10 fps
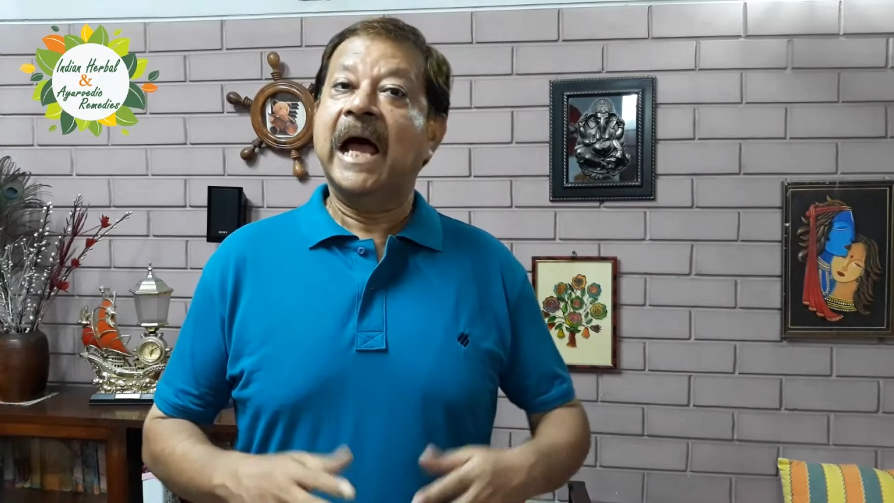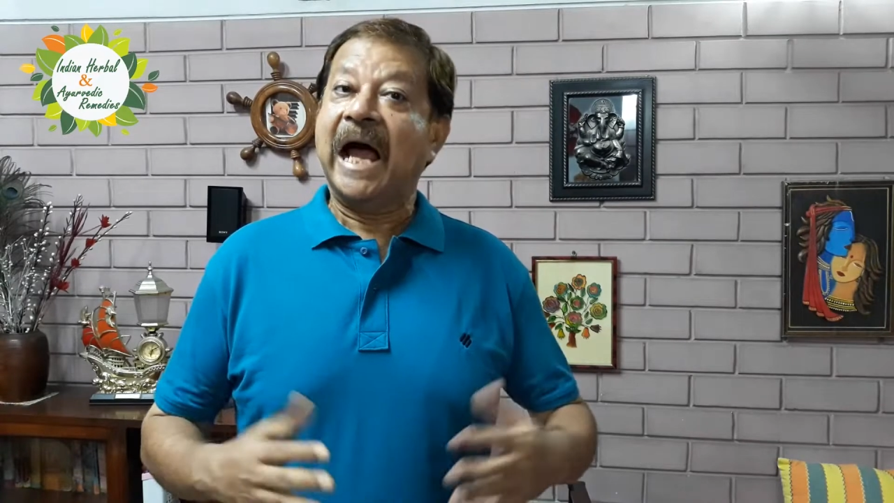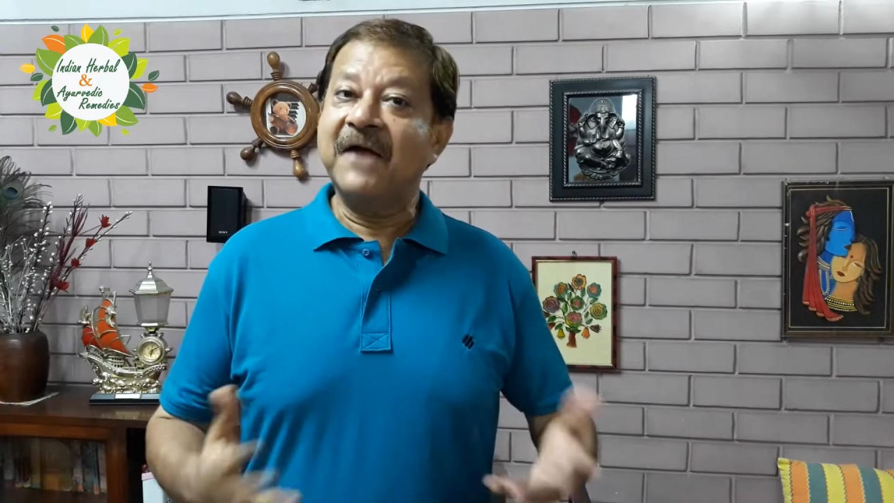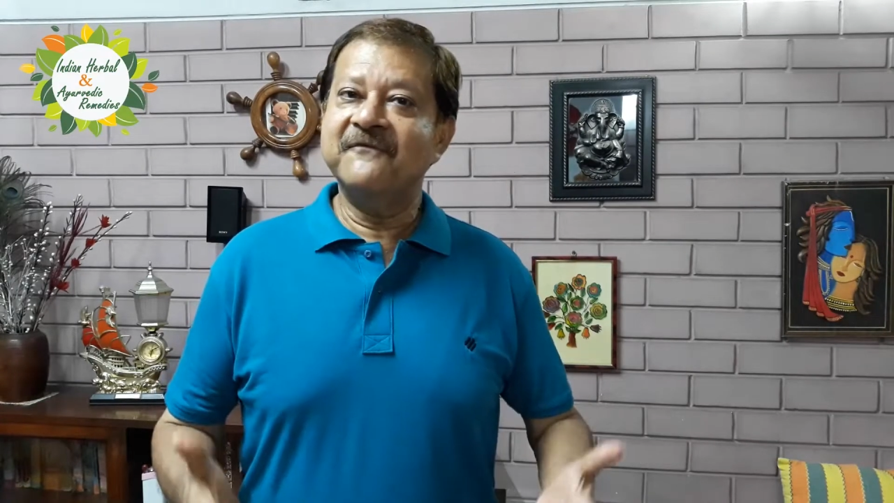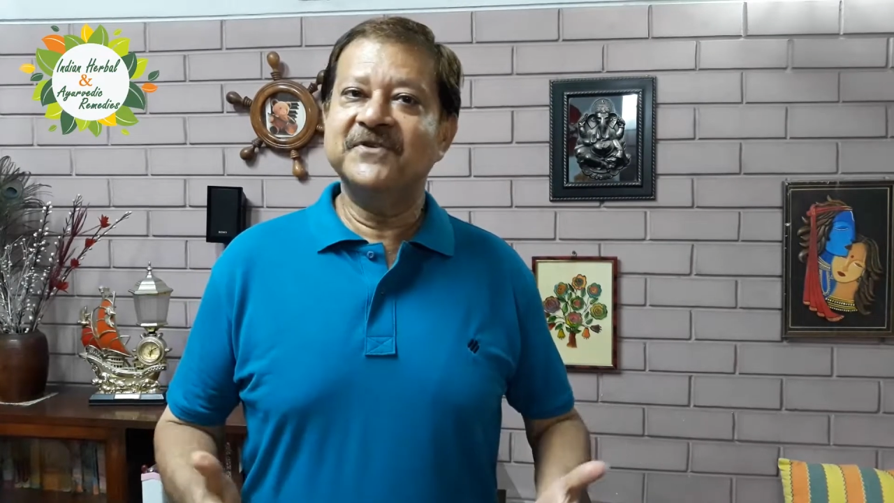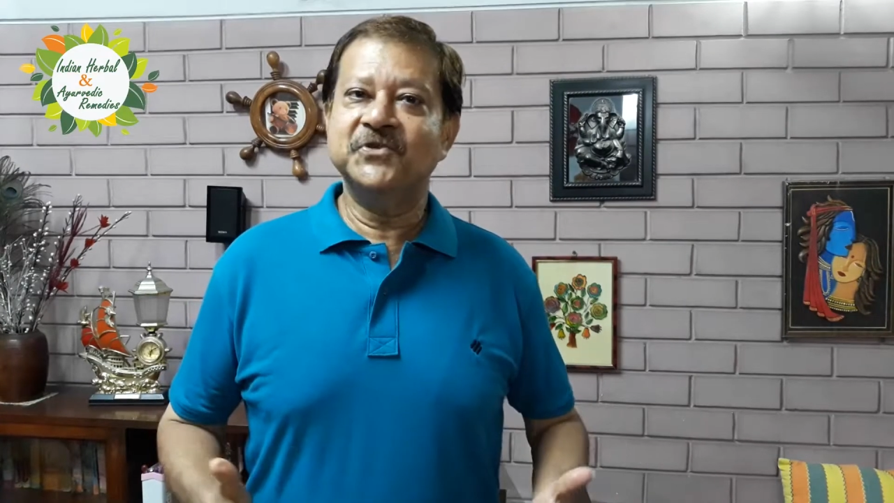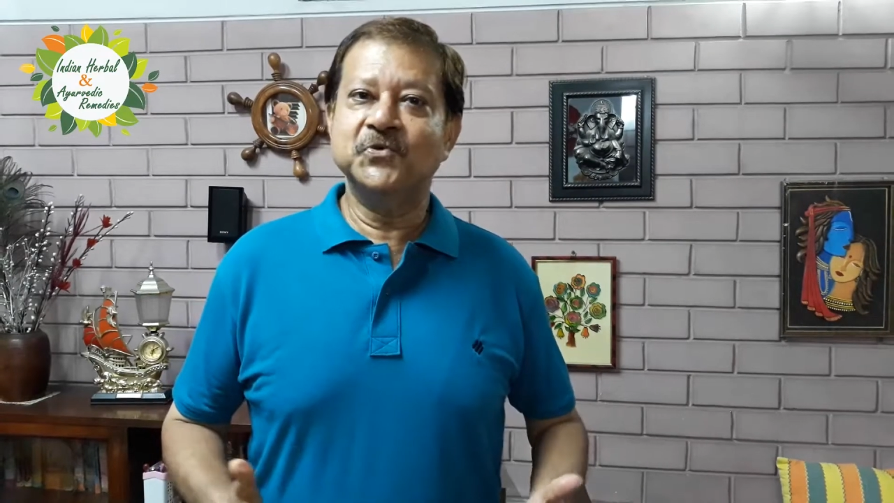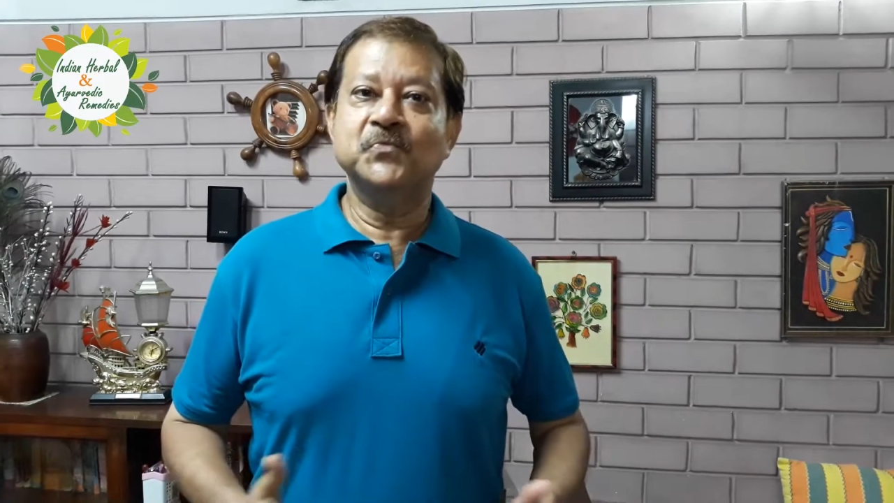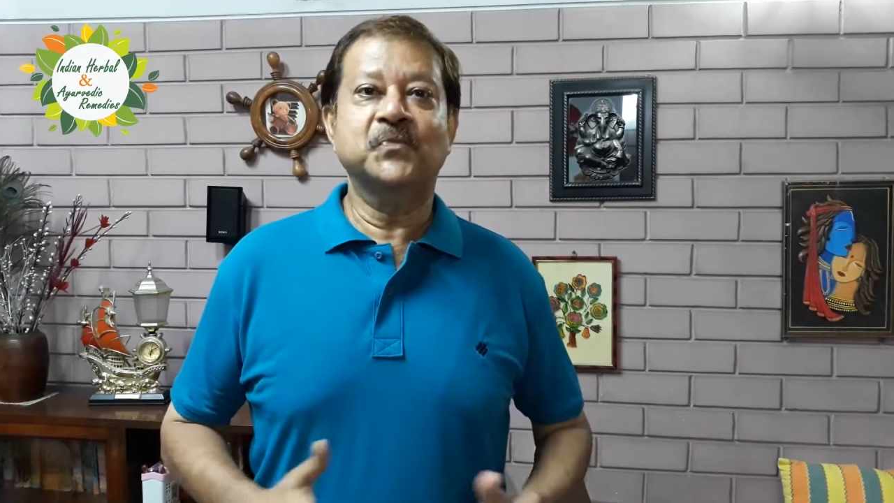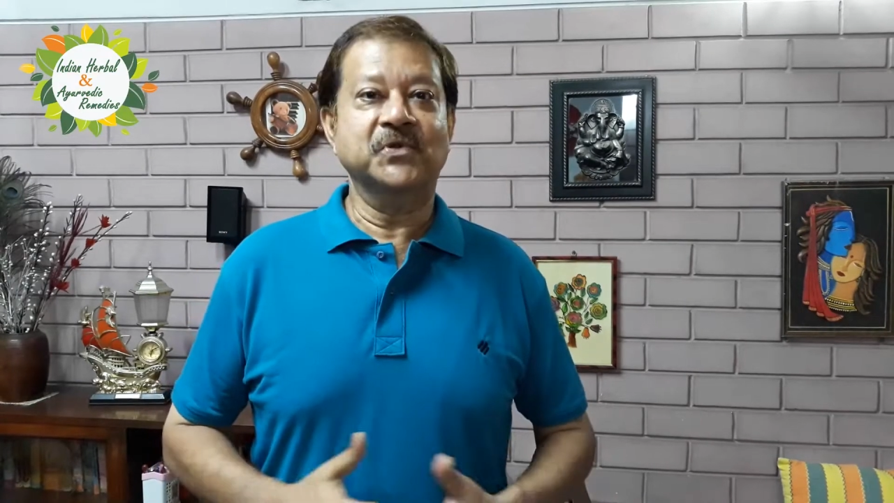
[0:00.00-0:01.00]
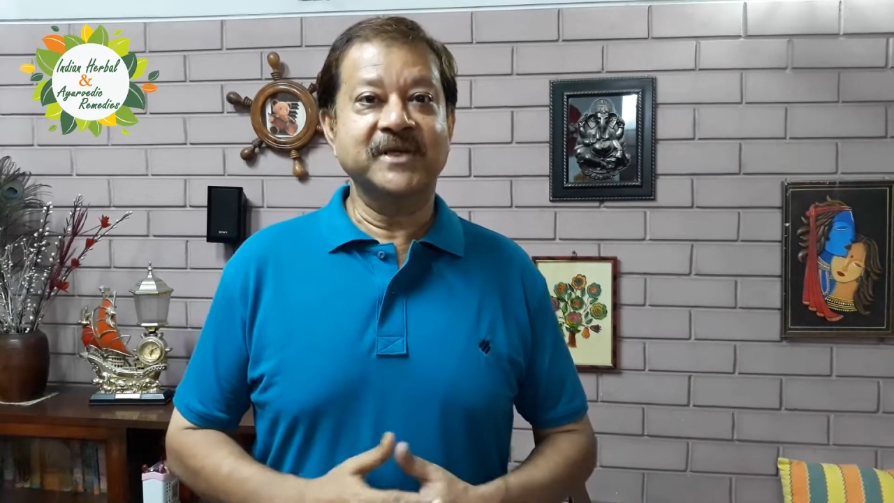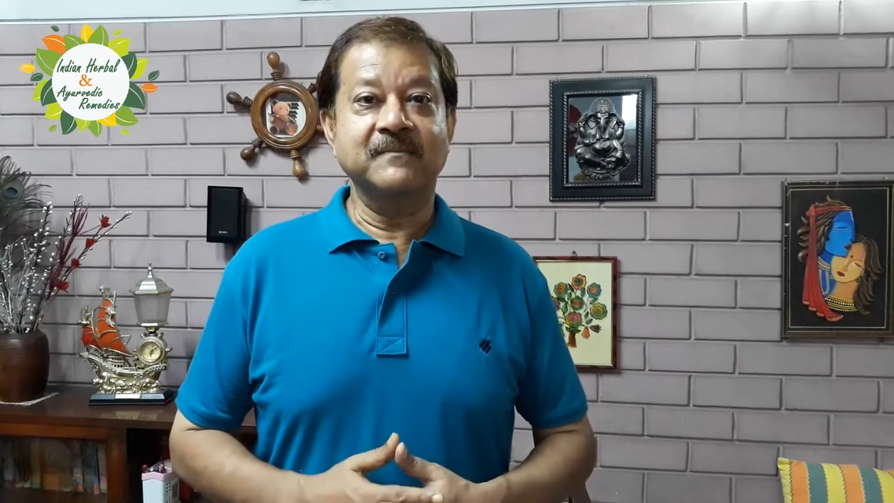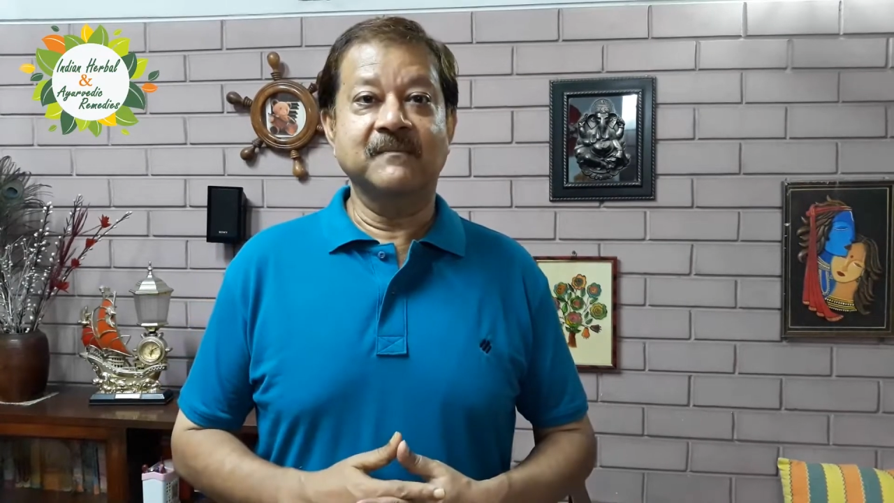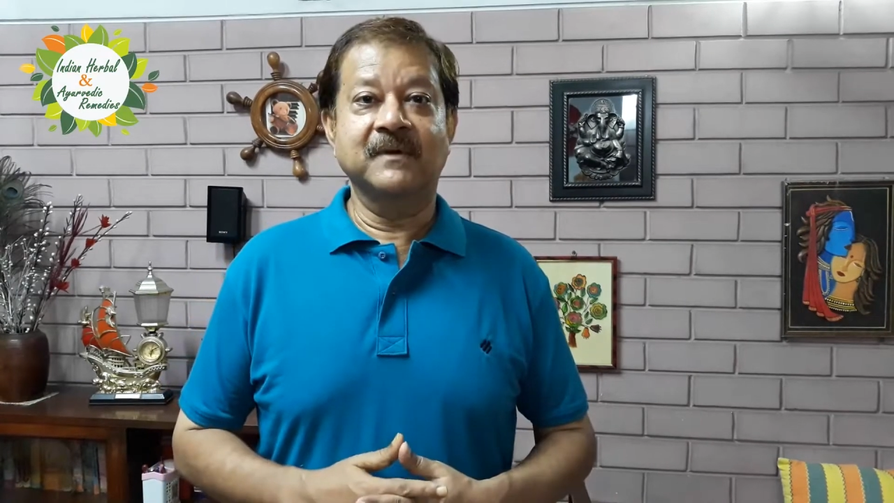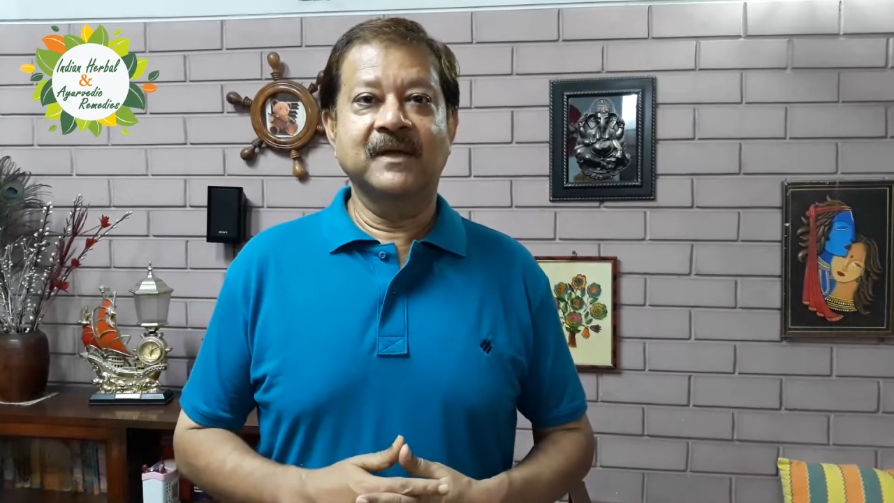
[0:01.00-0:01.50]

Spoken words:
I am with you, Protein.